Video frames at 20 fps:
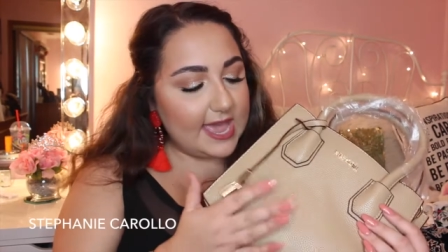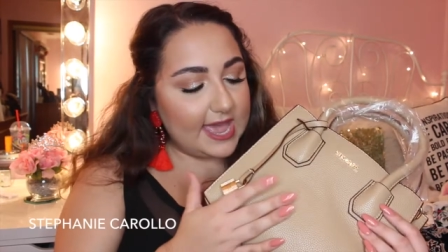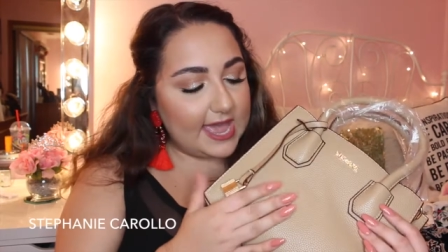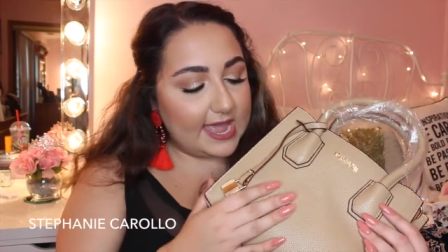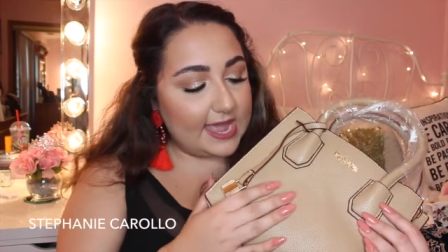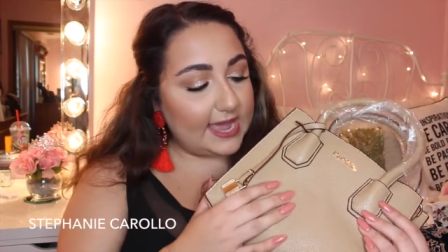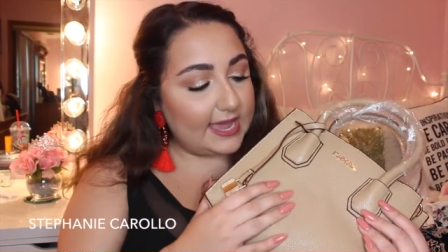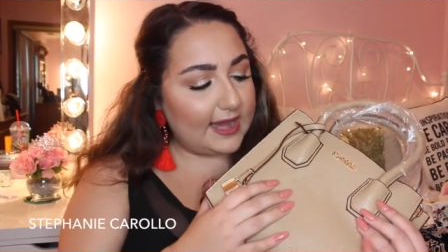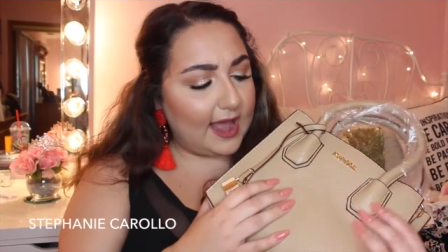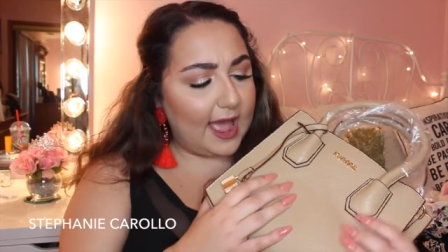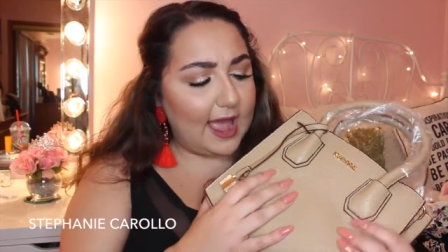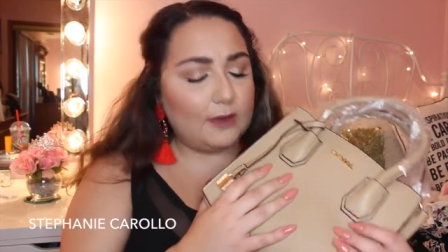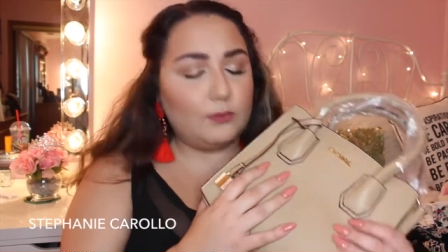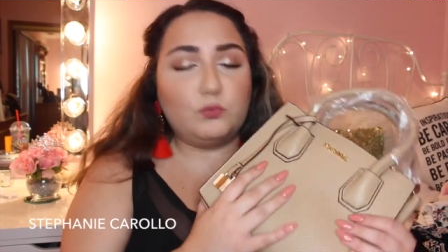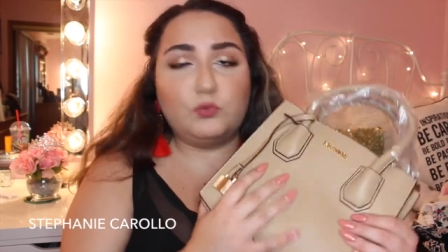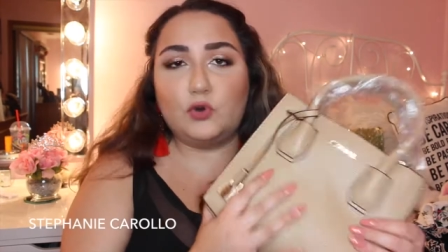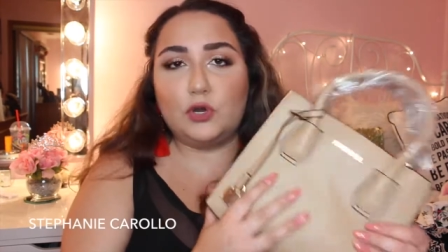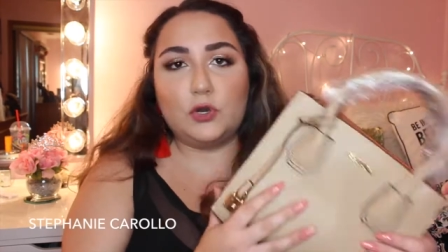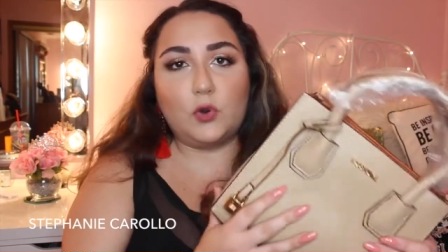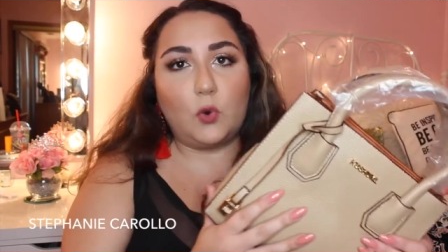and
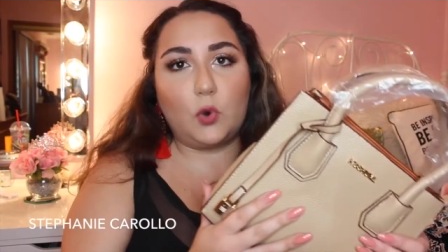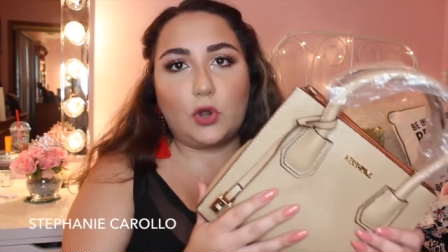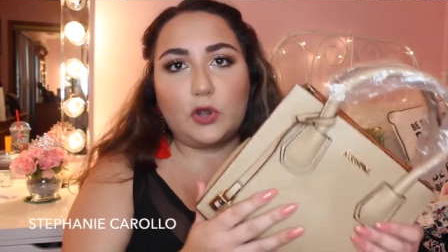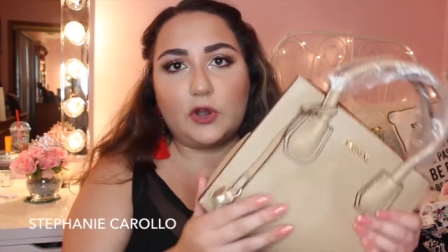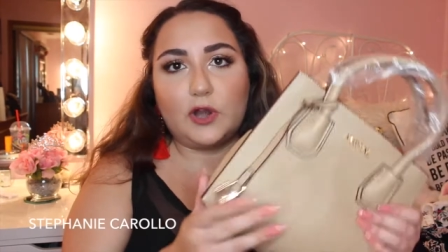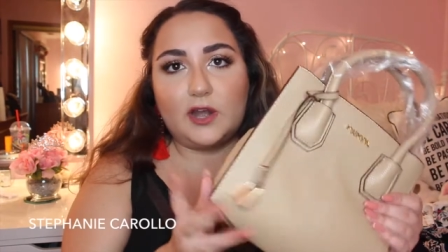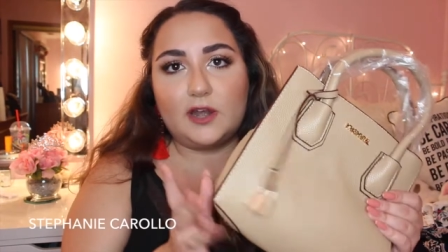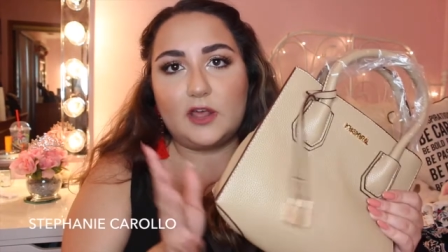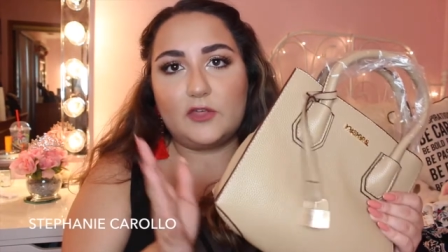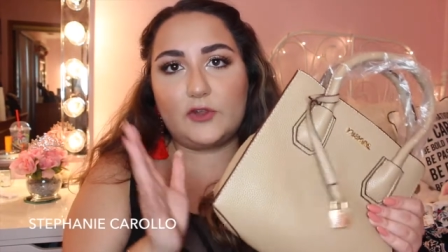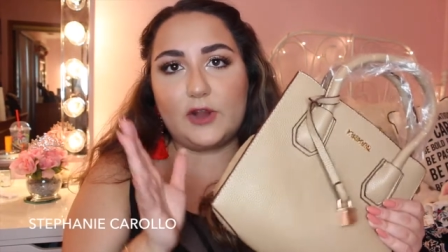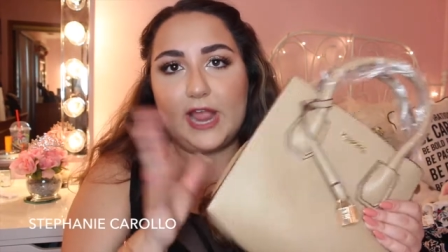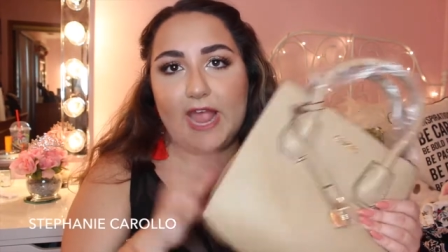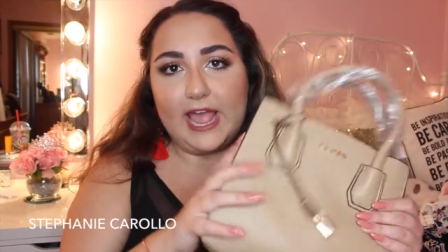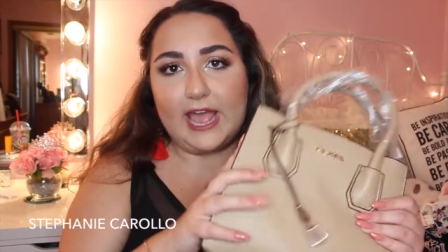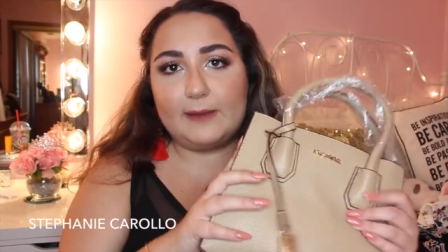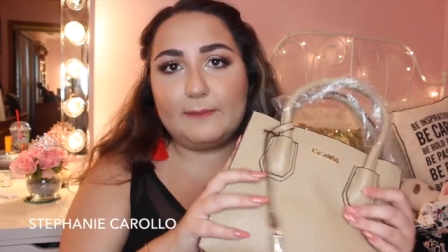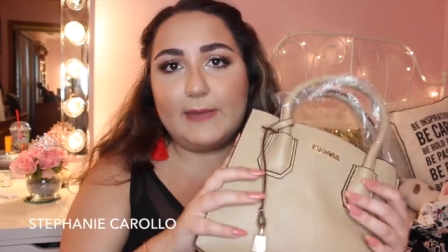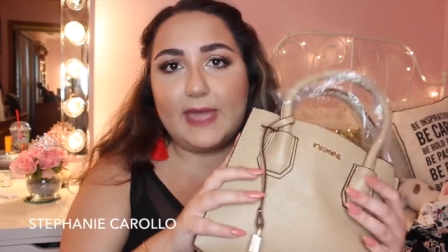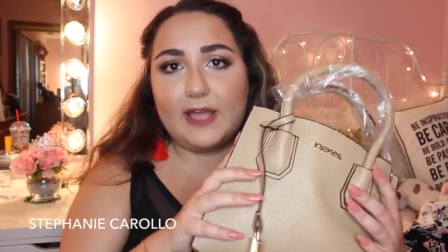I would order another
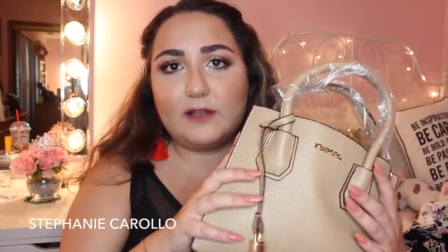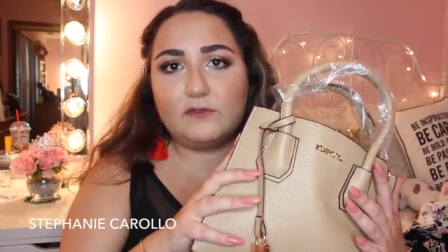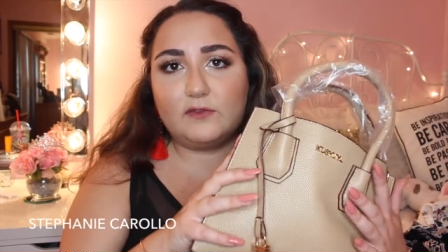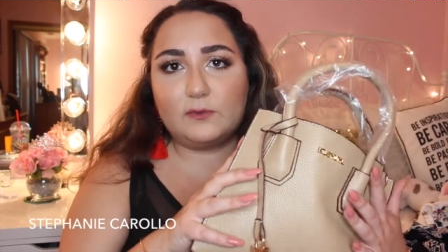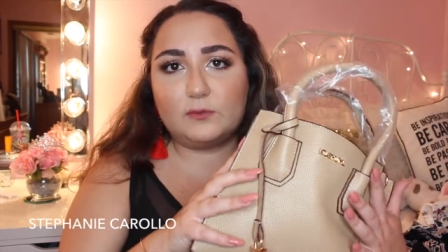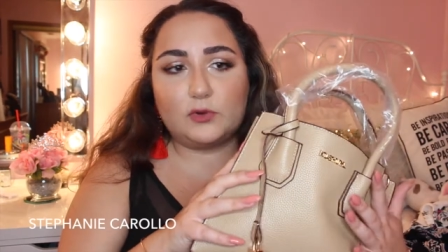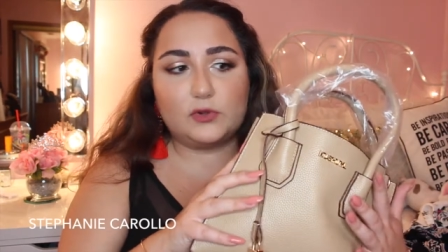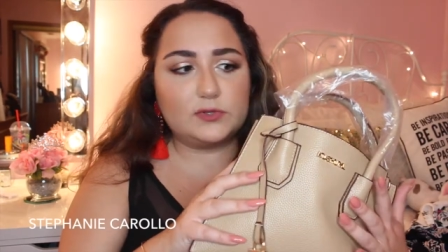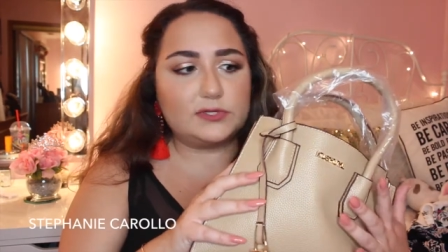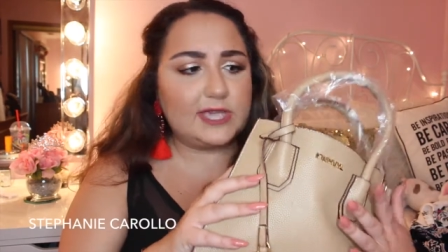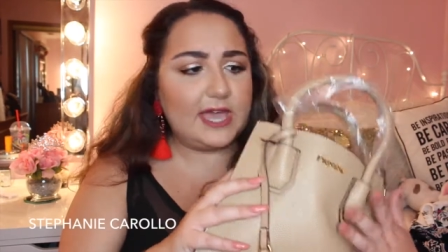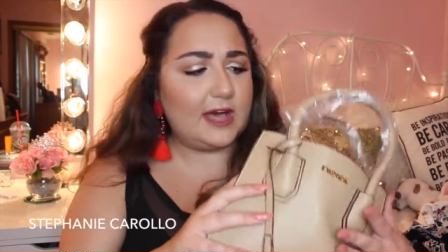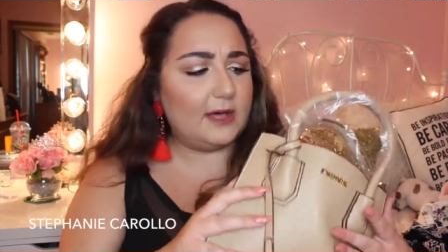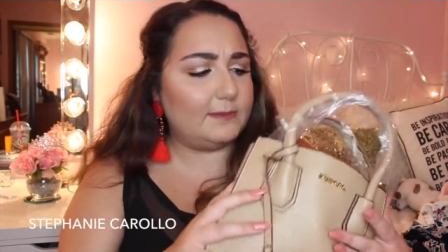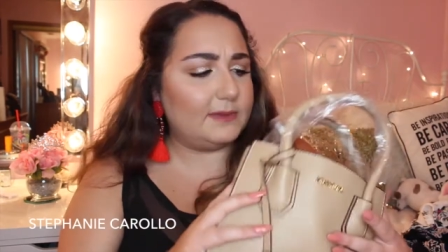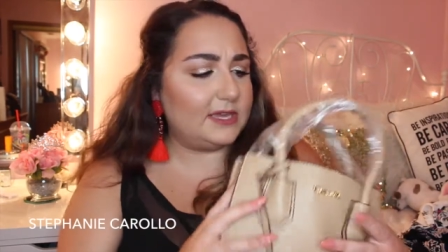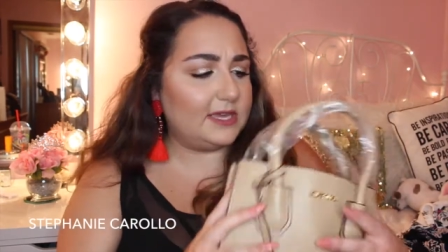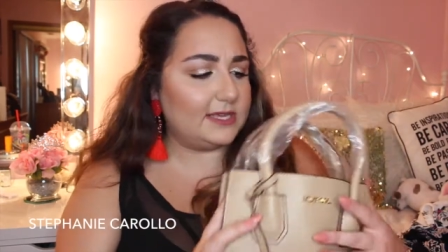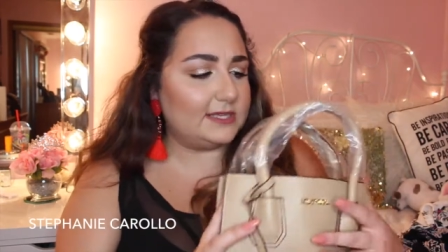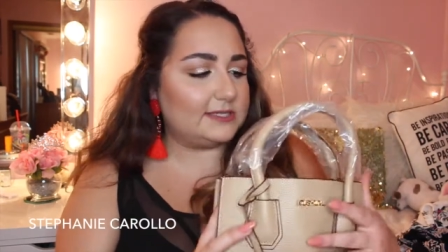handbag from
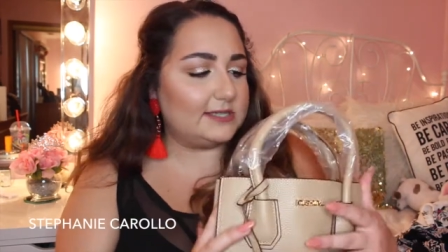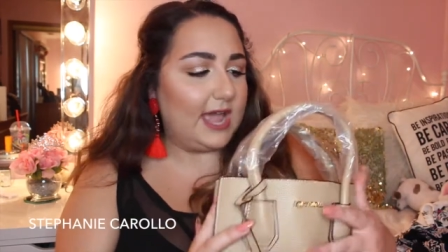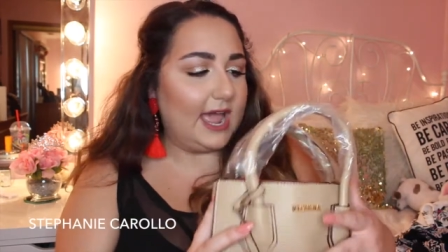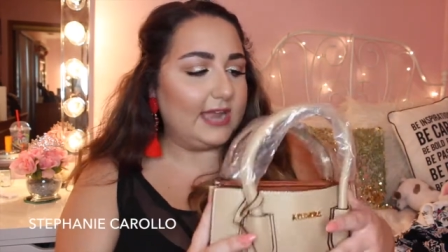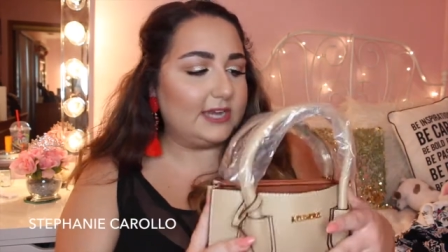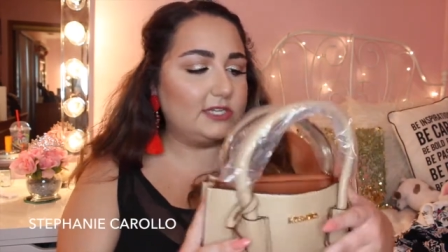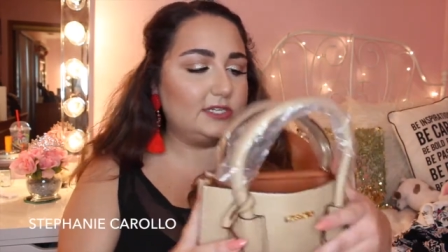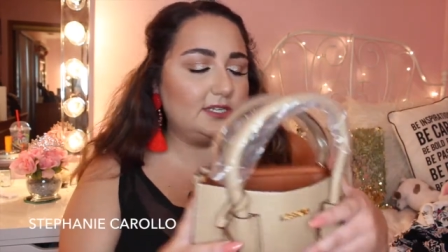Rosegal because I